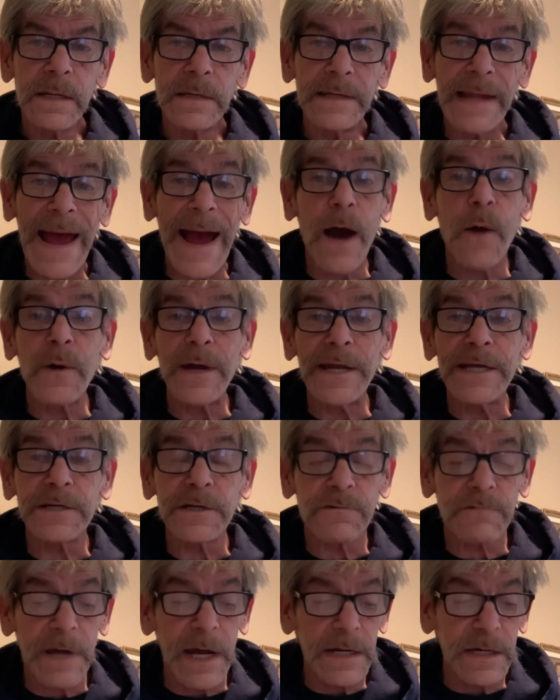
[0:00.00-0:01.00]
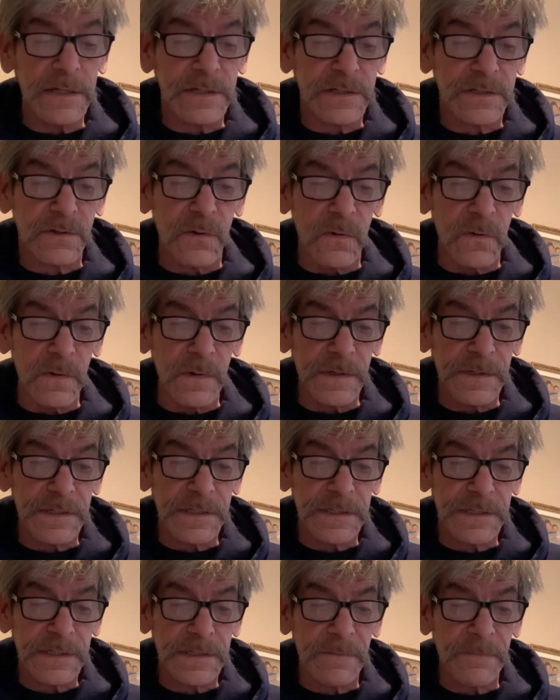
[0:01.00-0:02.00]
now integrated
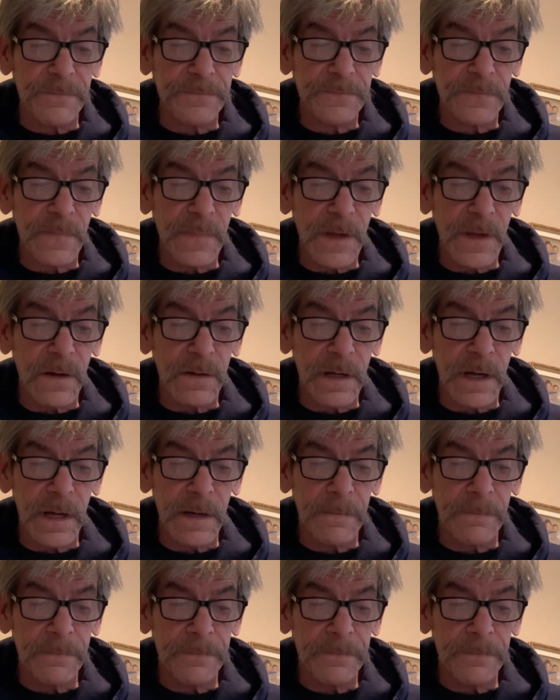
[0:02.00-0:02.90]
schools. Okay.